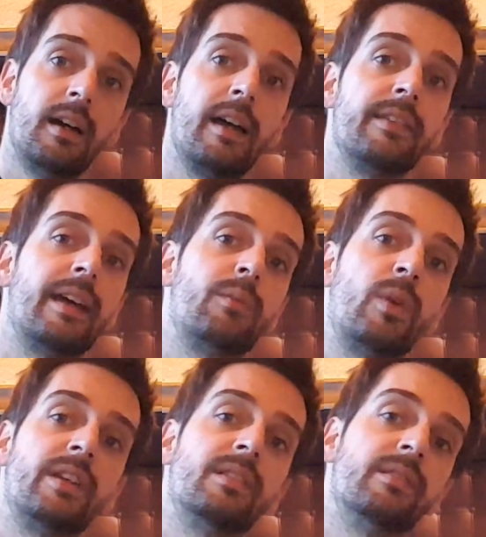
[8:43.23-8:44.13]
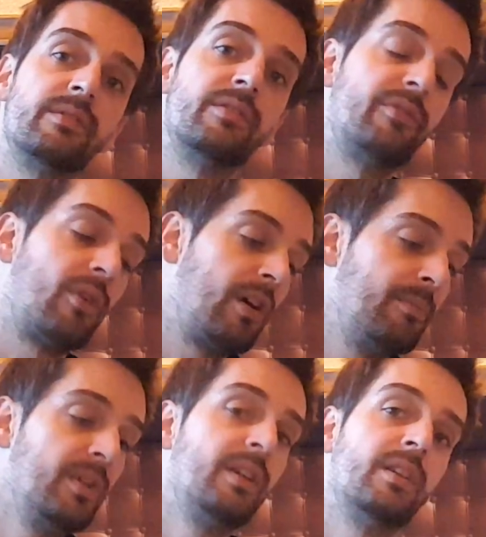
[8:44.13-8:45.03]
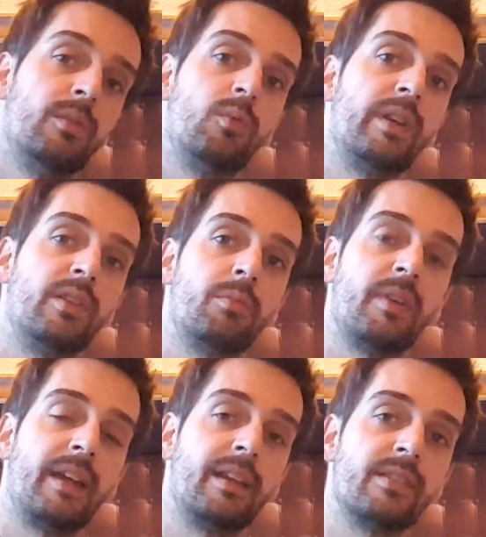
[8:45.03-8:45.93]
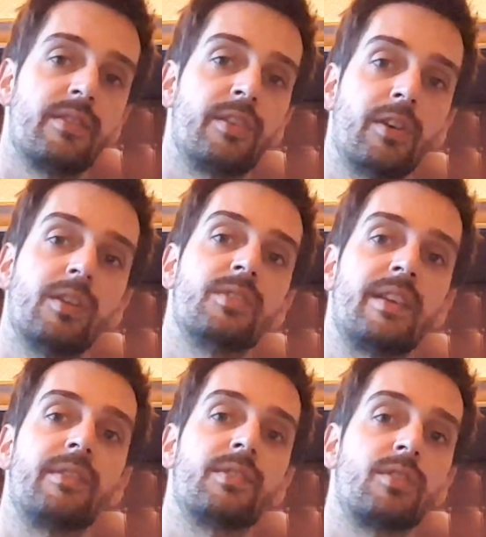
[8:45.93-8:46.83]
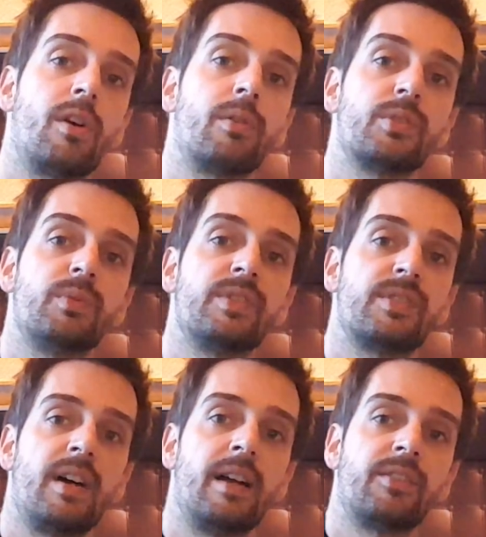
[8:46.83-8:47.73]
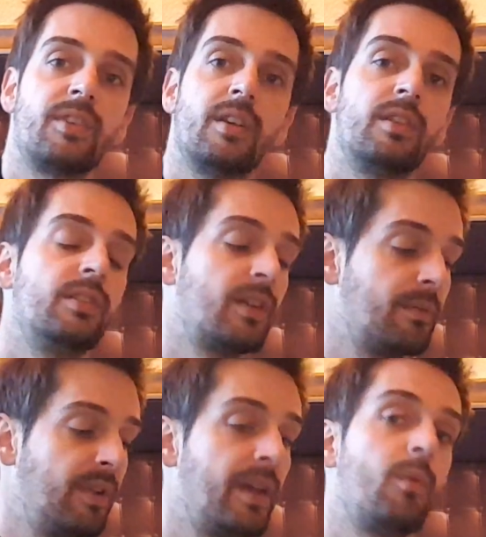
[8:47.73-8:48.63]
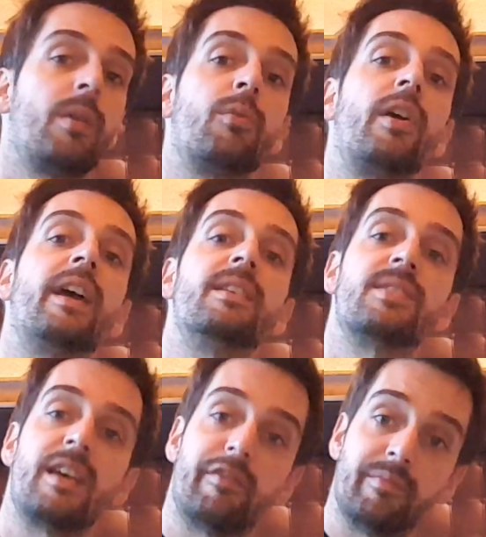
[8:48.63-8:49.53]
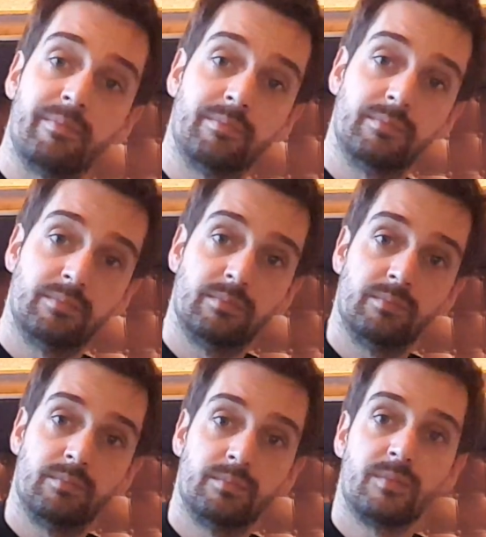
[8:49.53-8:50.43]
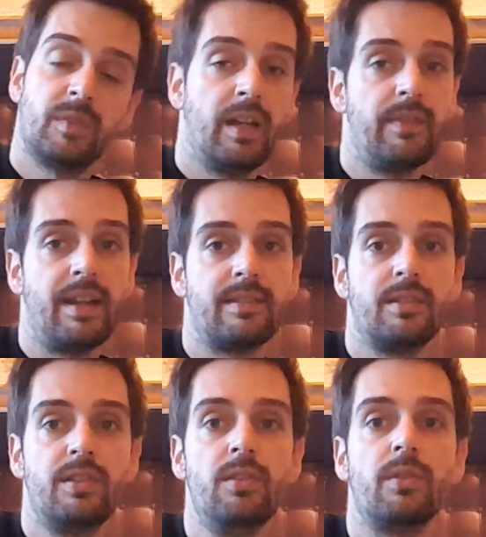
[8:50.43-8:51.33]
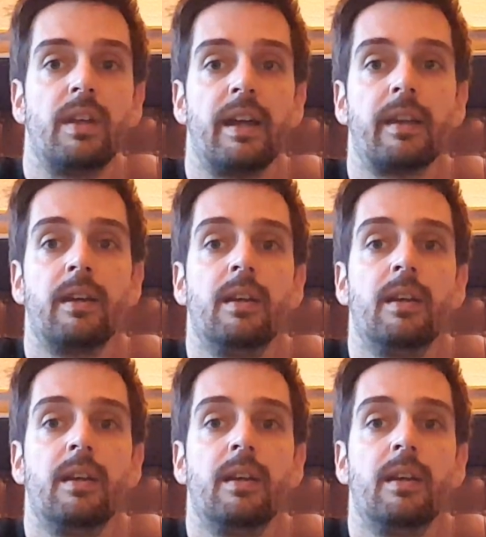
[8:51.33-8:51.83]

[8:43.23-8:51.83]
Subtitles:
and then when you play in circles and the chorus will start, you can play one more A7, and that's the tune, like da